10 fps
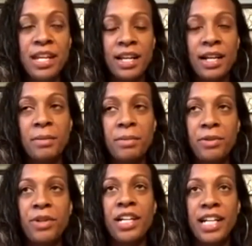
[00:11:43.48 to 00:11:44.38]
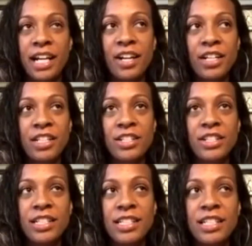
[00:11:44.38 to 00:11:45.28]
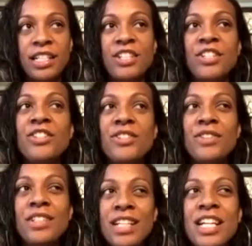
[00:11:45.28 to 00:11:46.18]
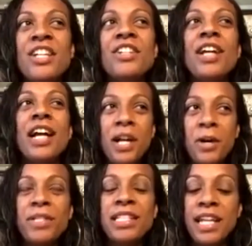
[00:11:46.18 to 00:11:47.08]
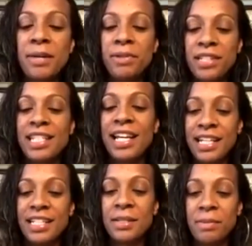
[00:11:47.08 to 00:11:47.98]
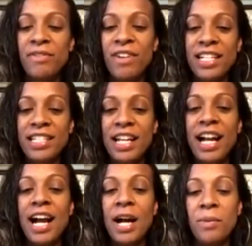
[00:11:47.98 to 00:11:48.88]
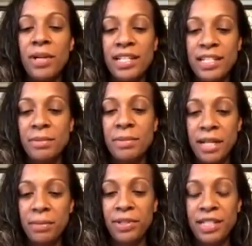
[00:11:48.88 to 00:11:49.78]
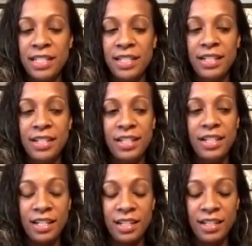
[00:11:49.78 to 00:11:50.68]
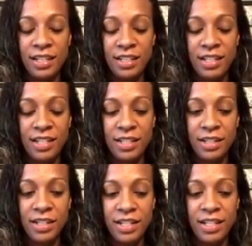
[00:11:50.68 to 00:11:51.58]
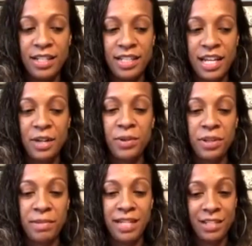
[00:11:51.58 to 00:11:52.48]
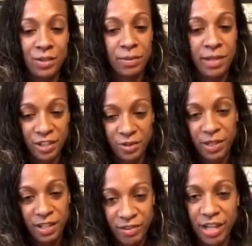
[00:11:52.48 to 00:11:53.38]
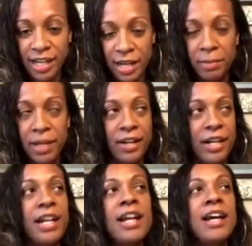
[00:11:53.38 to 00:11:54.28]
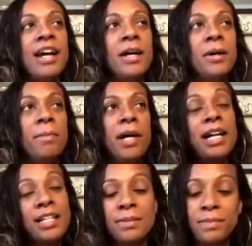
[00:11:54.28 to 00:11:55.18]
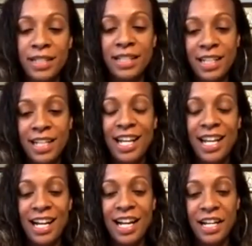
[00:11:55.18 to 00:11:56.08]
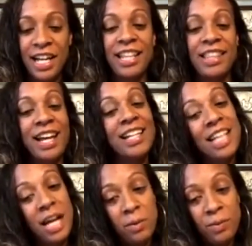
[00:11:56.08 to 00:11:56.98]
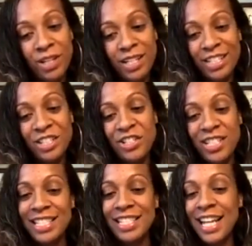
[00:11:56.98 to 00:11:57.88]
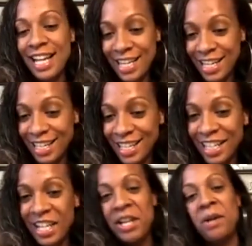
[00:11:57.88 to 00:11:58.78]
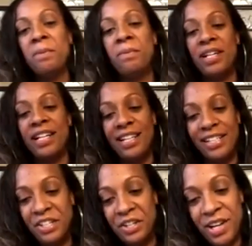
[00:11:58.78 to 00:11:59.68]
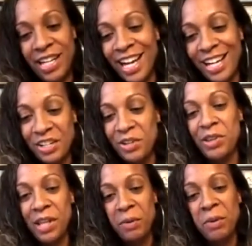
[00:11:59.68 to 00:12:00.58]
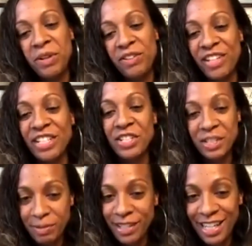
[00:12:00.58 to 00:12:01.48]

um through her characters, and you just. And I was able to take in some advice that I wanted to be able to to take with me into a marriage whenever I got married. Uh, my husband and I, at that time, were just dating. But, you know, I kind of knew that we would eventually be